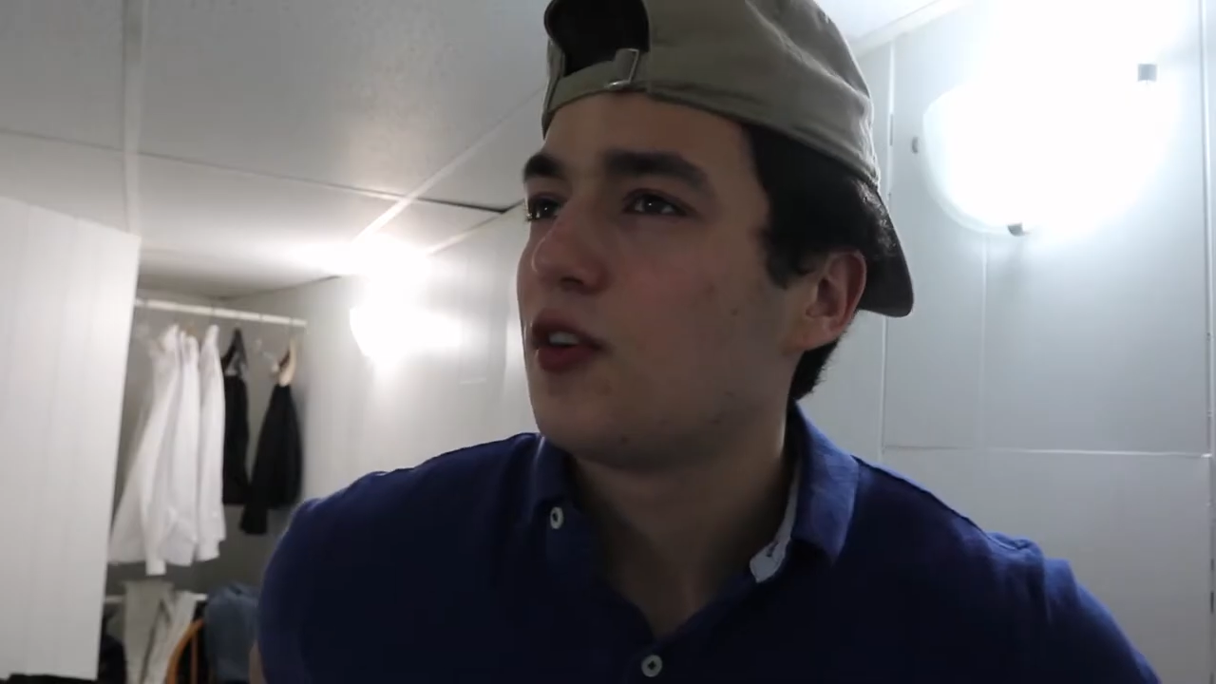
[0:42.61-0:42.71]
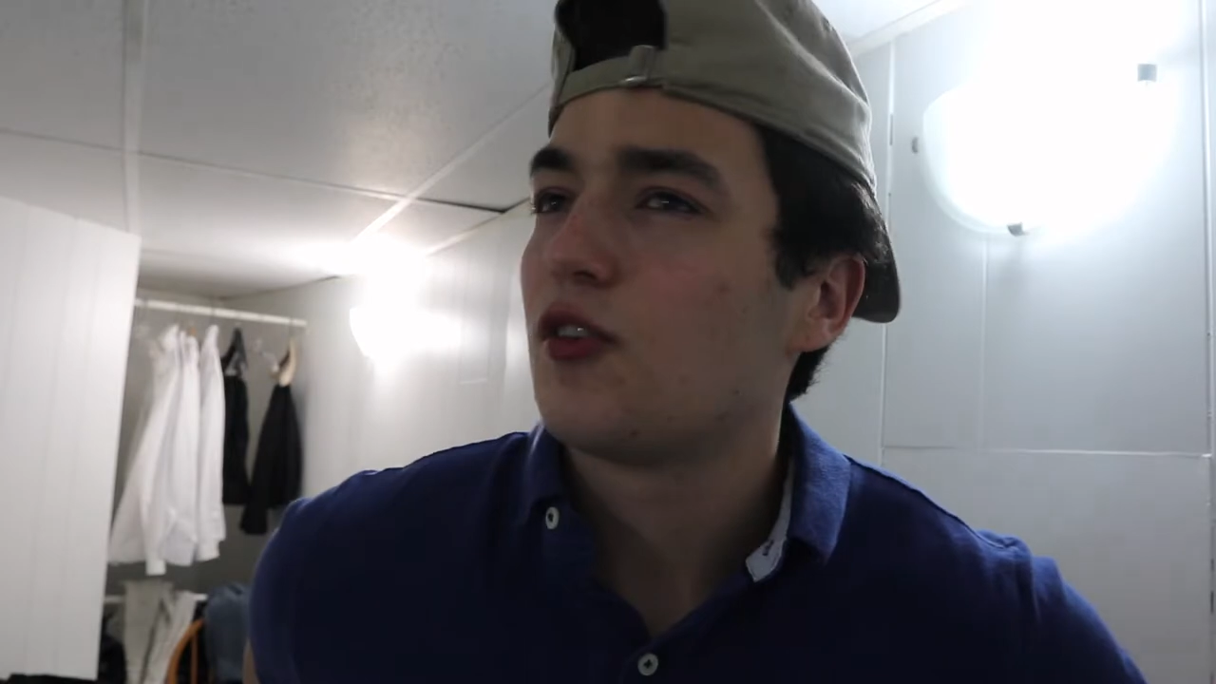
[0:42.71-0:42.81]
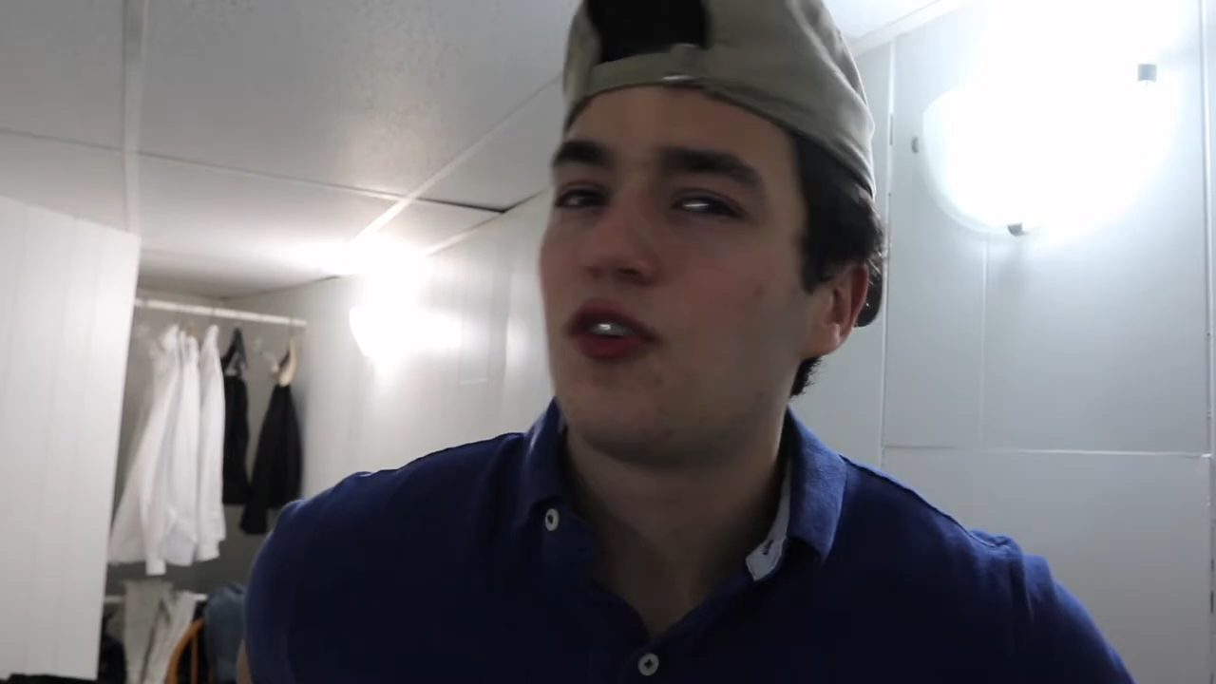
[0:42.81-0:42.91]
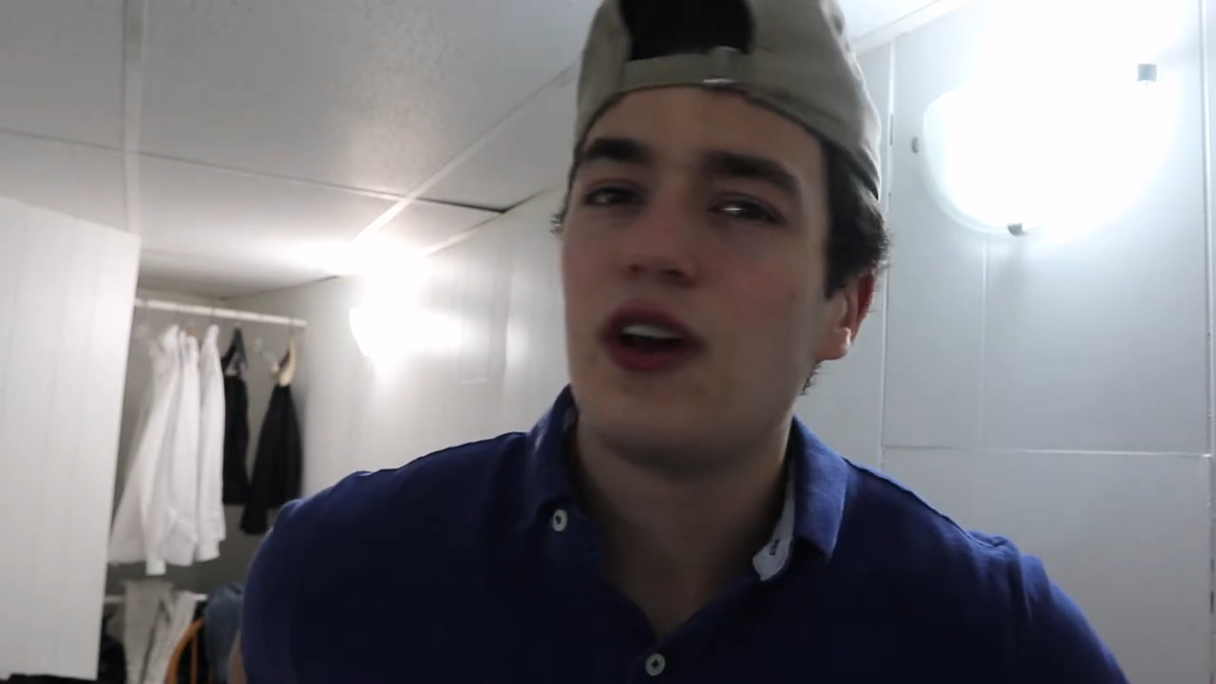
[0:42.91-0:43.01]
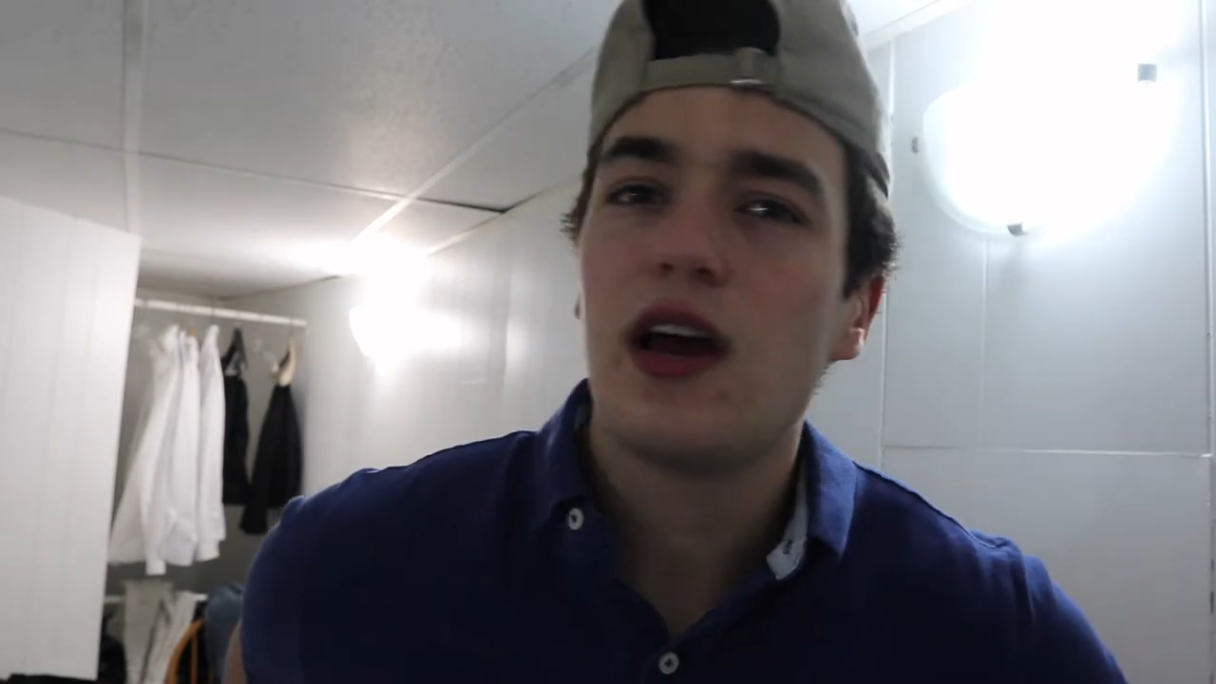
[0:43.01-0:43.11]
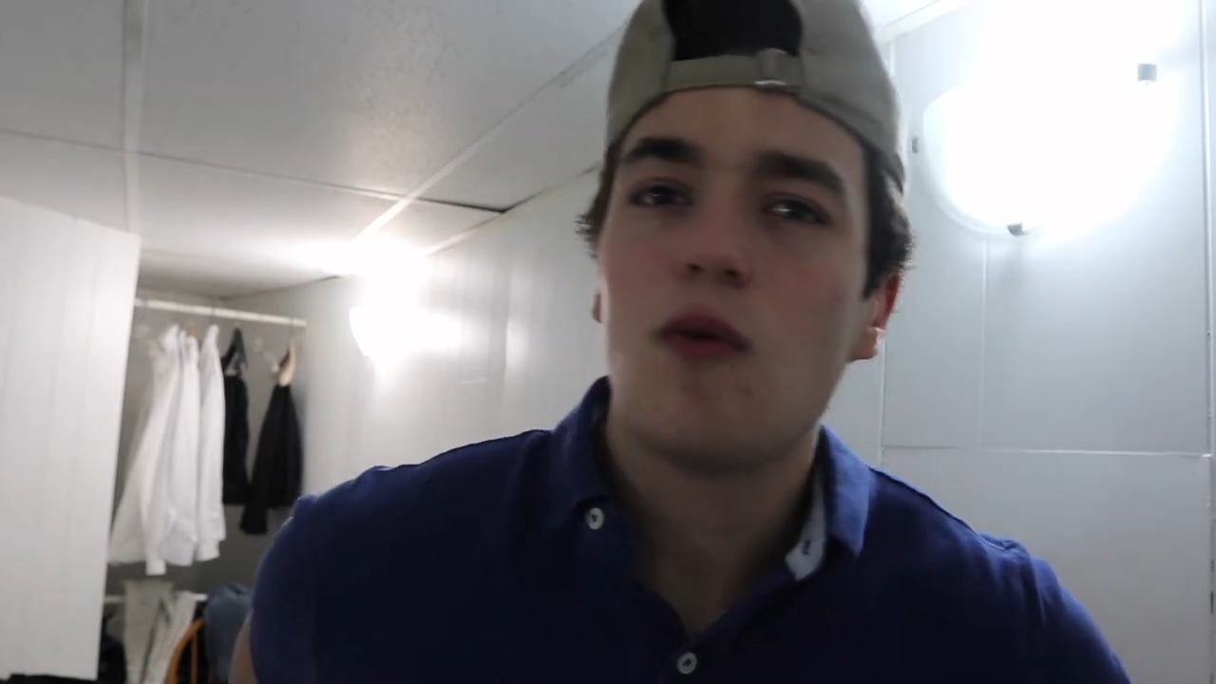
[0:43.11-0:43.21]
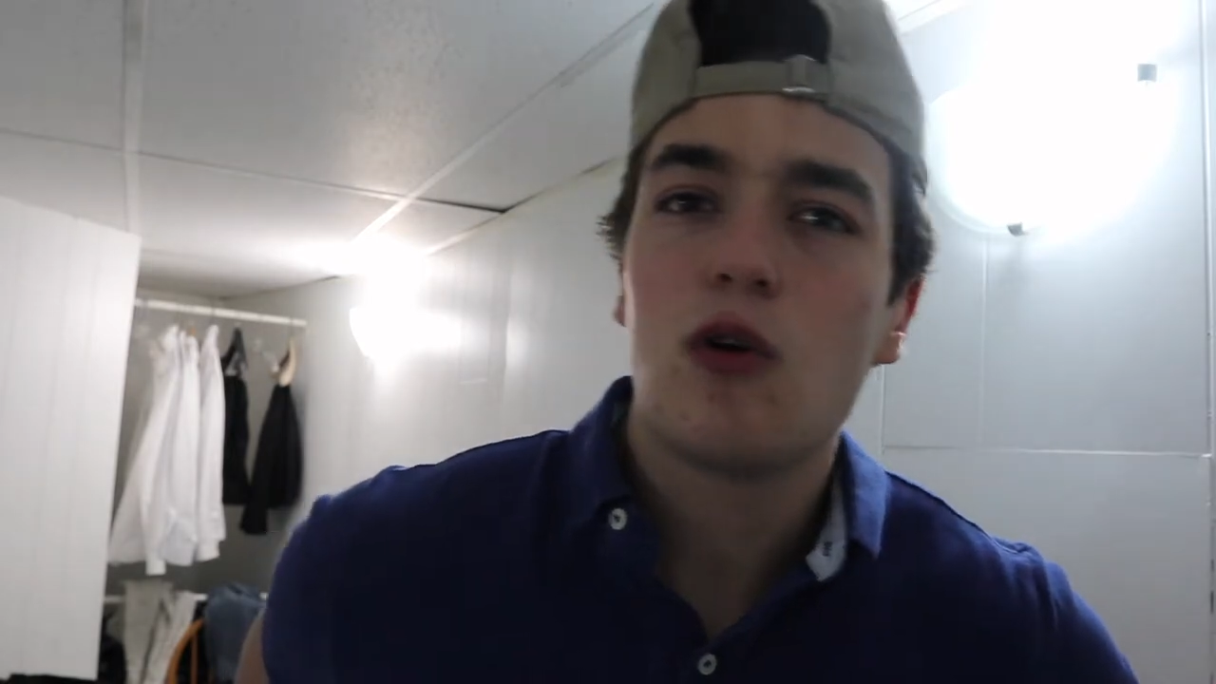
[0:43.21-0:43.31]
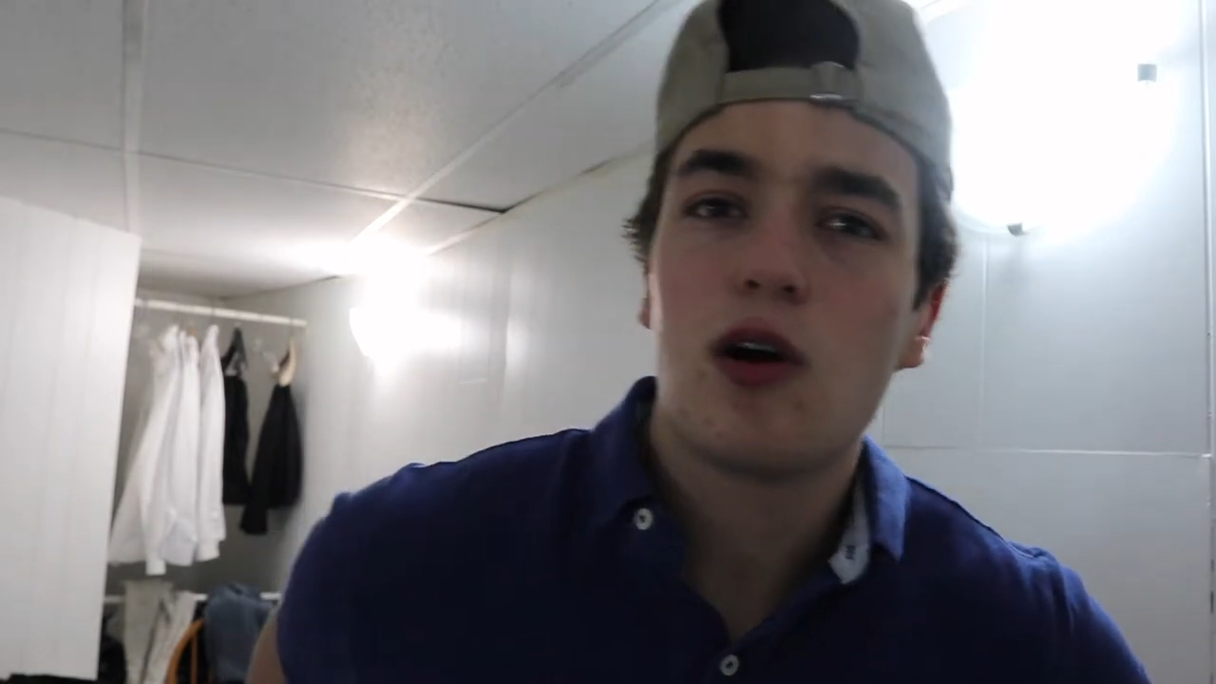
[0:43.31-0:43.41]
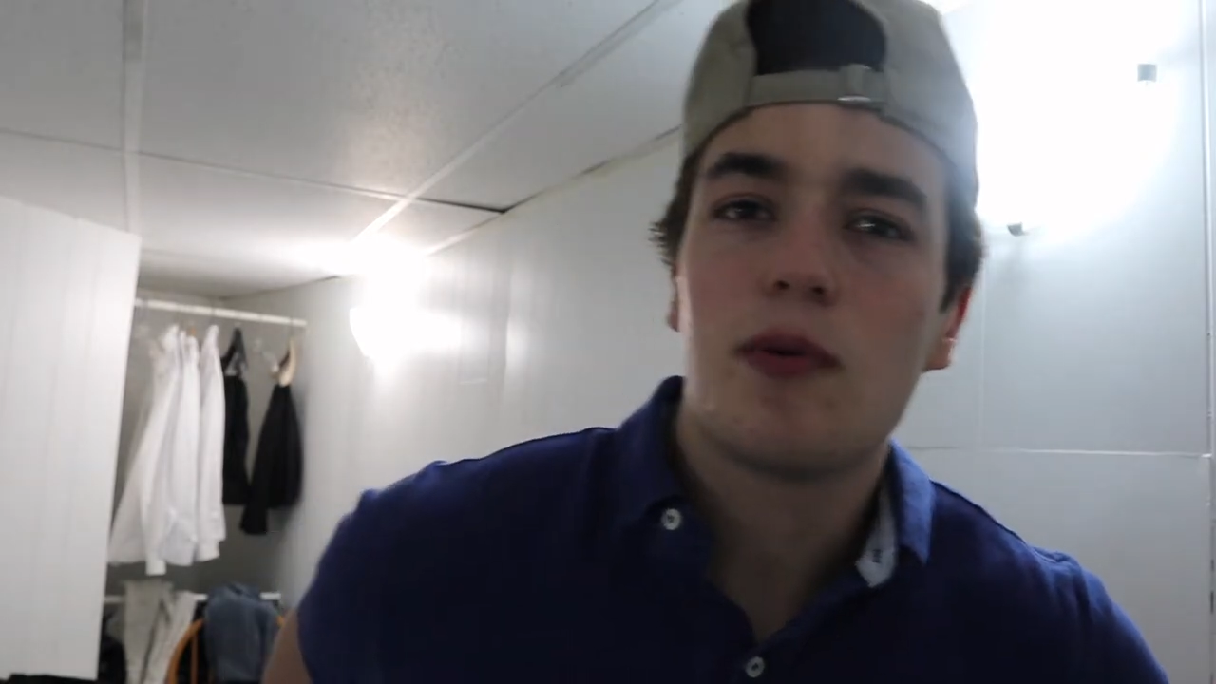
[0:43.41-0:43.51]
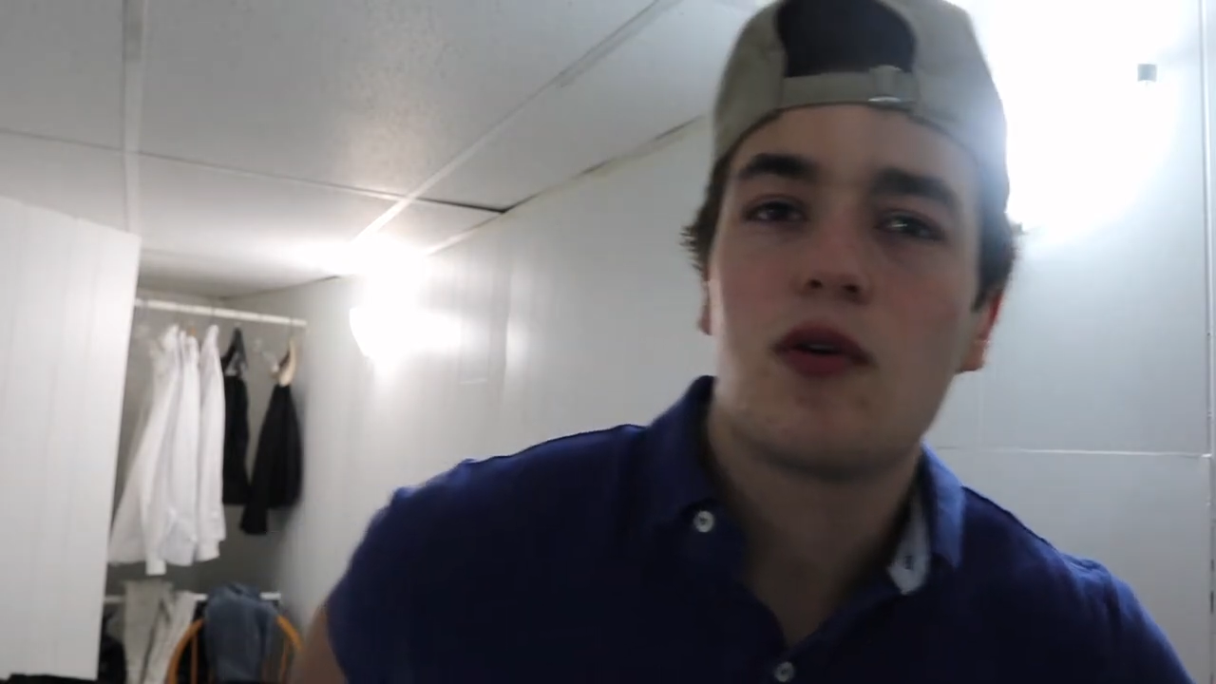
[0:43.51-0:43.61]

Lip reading: So today I woke up